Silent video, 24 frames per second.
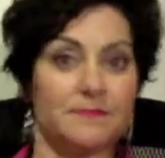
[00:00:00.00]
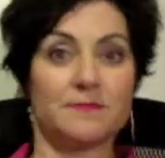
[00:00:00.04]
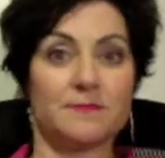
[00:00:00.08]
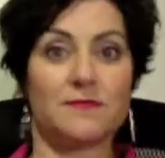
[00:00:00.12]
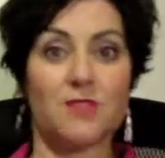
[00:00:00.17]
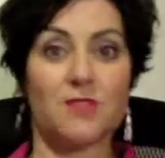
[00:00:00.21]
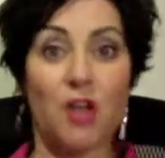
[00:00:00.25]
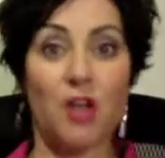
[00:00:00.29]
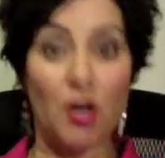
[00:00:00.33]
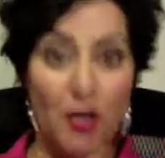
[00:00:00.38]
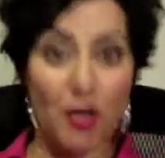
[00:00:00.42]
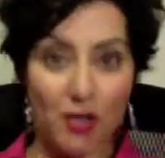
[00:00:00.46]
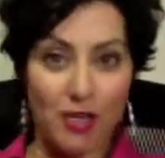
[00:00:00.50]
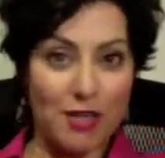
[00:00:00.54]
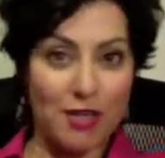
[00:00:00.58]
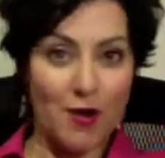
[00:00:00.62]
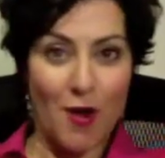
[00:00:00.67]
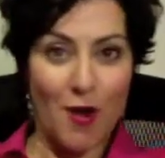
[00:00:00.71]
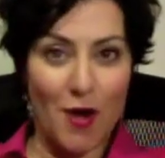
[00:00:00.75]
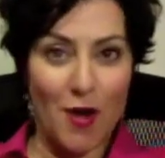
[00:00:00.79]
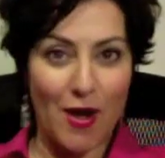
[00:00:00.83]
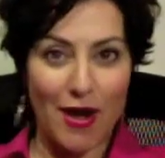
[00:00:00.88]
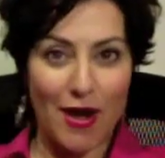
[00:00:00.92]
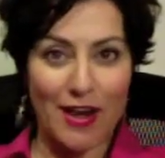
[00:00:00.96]
turn it
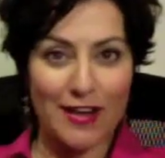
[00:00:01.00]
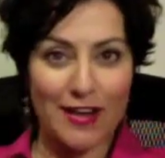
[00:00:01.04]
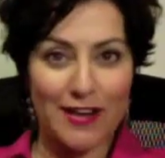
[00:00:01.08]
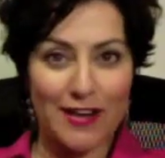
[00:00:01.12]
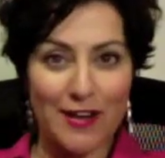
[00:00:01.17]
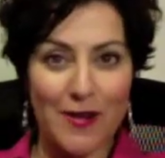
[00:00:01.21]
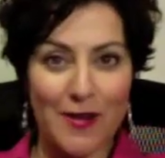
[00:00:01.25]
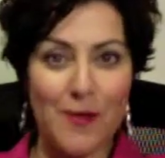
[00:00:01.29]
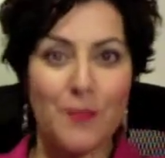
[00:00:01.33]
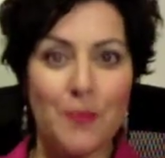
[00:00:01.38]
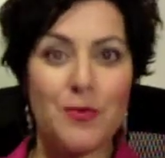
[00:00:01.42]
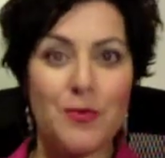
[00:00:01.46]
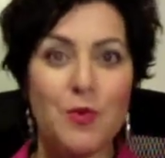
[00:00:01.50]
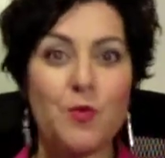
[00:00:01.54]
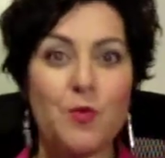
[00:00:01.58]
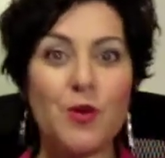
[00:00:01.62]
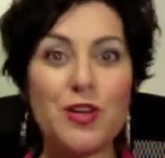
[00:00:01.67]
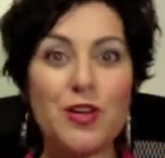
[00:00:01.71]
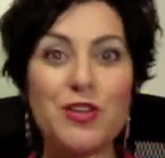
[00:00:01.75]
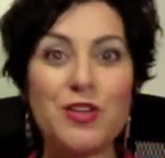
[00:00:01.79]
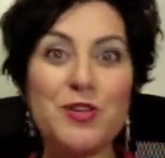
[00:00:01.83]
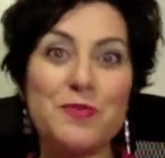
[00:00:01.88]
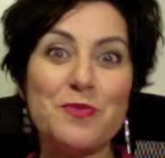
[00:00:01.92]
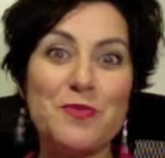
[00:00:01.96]
on where
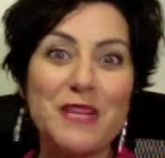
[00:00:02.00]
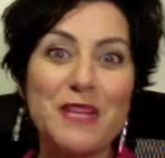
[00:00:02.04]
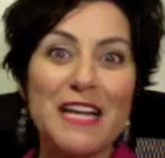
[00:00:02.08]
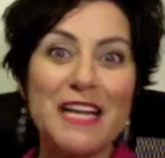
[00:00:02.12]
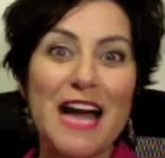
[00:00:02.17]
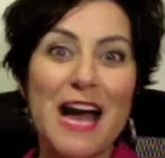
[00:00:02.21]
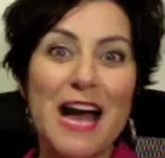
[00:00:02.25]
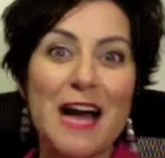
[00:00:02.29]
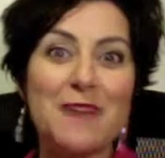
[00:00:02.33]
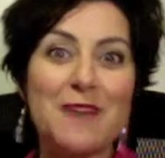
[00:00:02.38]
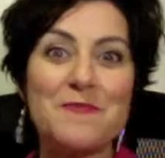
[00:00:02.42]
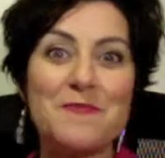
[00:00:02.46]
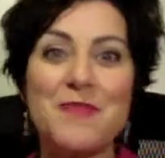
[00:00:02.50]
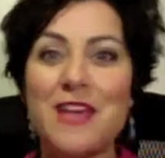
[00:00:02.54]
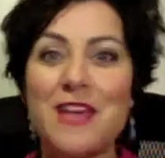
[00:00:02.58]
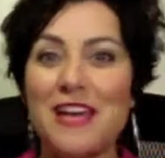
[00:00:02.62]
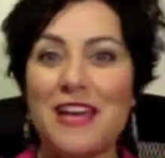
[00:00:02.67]
you become